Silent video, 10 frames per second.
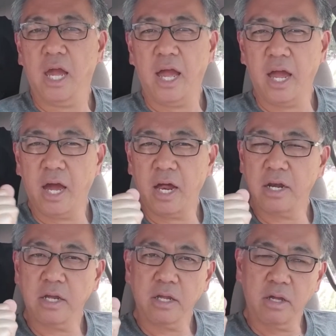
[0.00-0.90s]

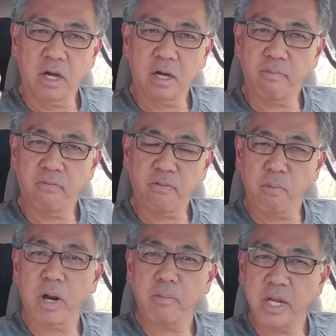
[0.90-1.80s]
and um, from
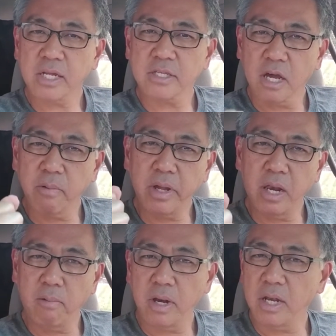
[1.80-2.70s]
what we can tell,
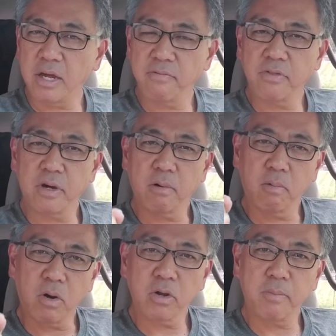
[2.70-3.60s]
we we love the
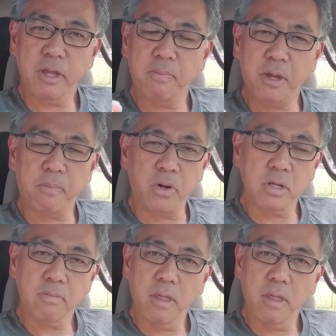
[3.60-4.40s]
welcoming people.